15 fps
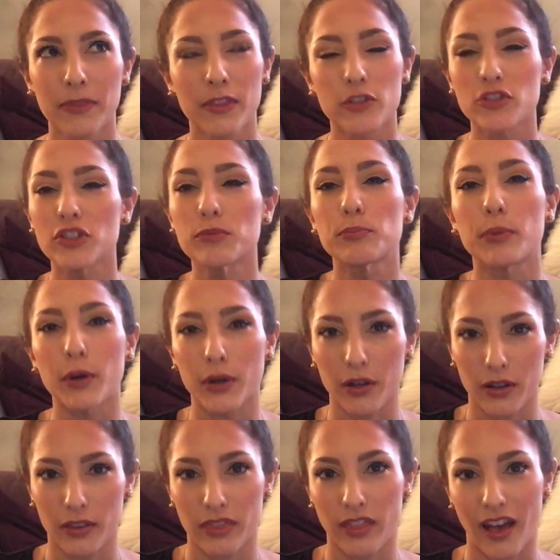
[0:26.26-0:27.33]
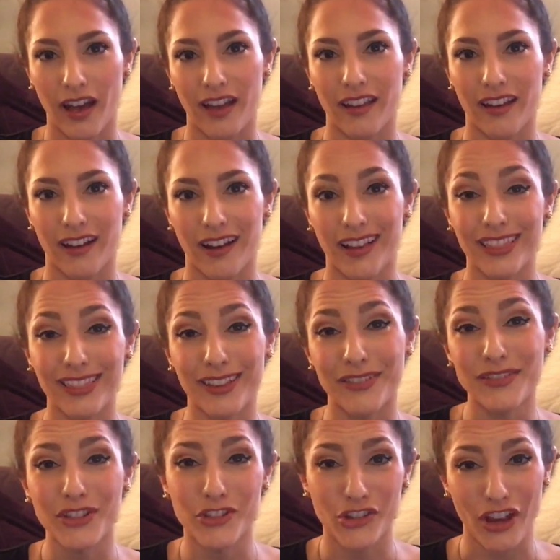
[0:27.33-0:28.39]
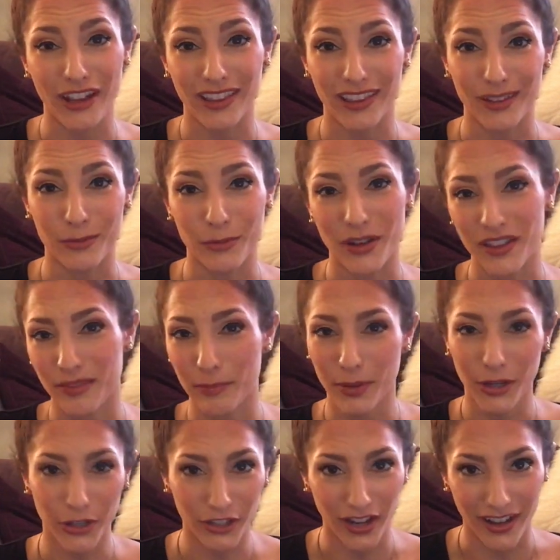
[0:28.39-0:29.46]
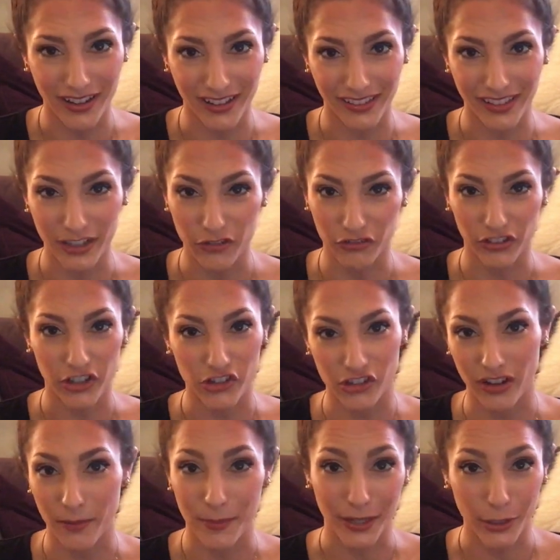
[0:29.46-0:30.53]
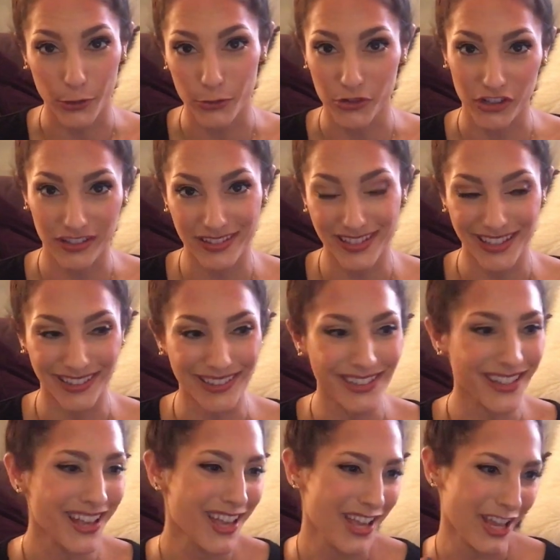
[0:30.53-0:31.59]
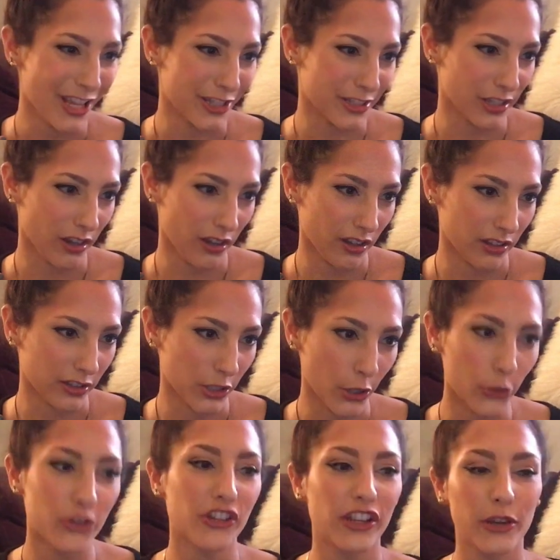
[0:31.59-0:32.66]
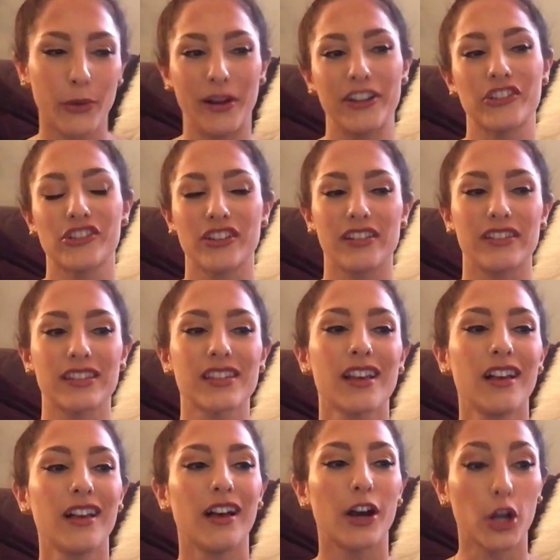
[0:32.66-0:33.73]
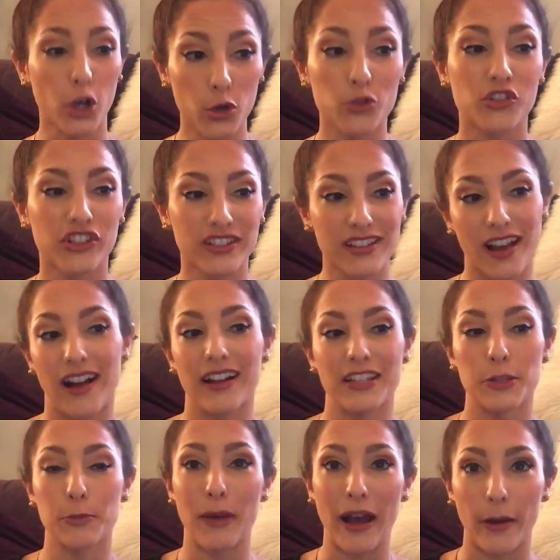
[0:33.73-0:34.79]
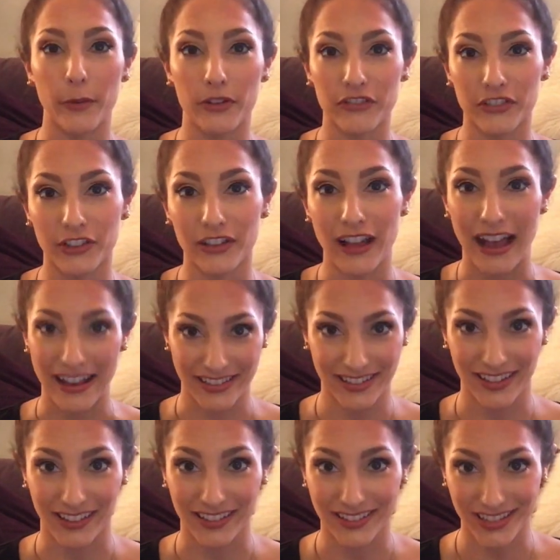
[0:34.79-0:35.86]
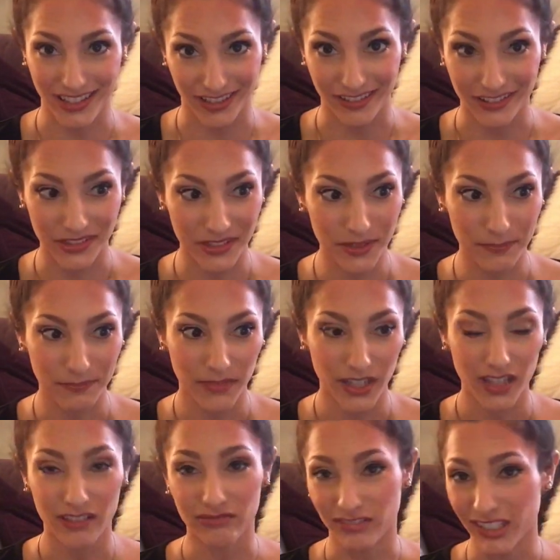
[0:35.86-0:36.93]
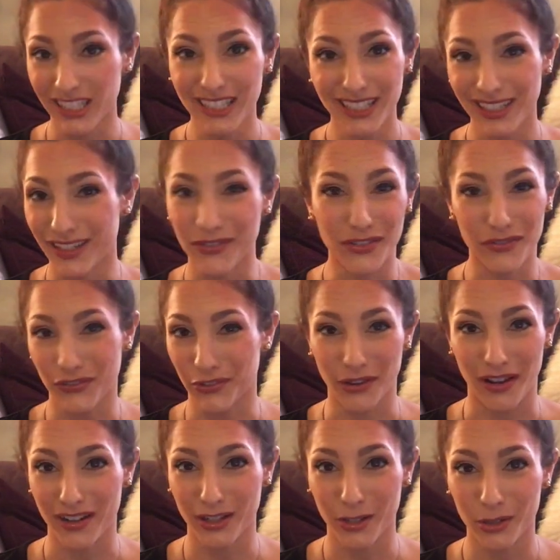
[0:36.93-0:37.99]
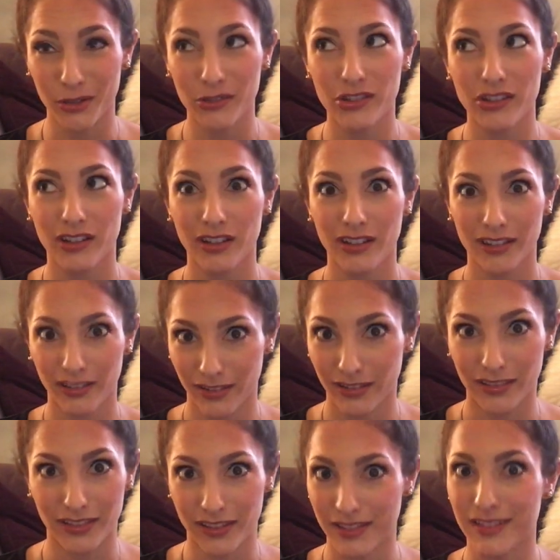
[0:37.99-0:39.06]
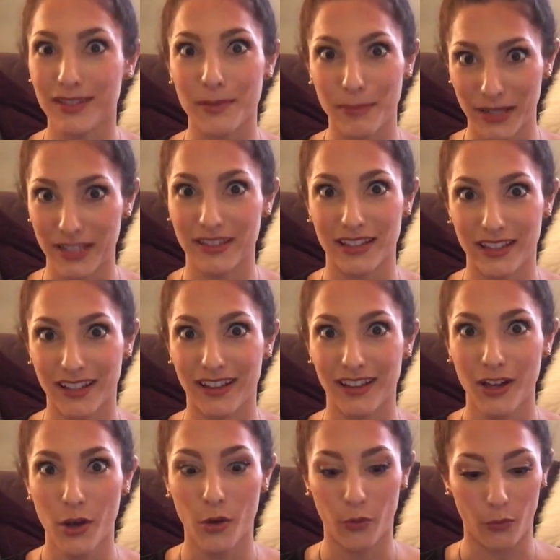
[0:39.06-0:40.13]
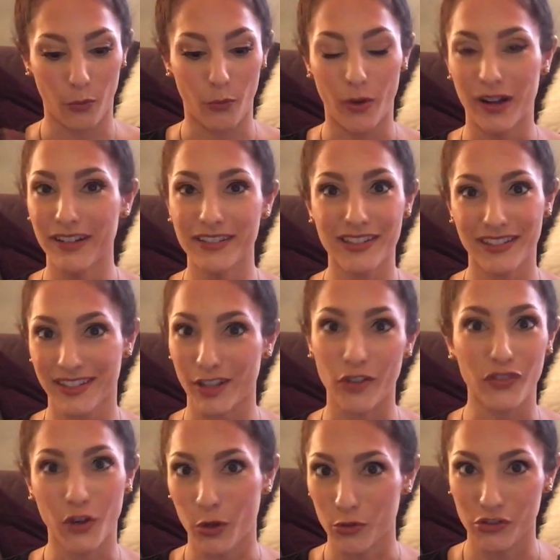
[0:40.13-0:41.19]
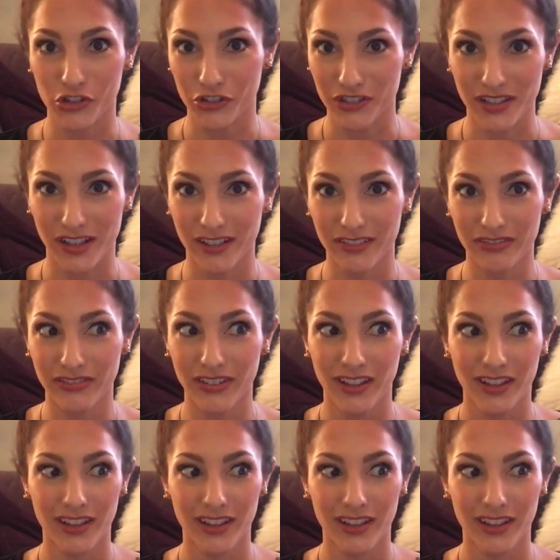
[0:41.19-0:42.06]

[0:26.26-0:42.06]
there's this book that I love to check in with periodically to freshen up my coaching skills. It's called Coaching Questions, A Coach's Guide to Powerful Asking Skills. Really, even if you're not a coach, this is amazing. One, to self-coach yourself,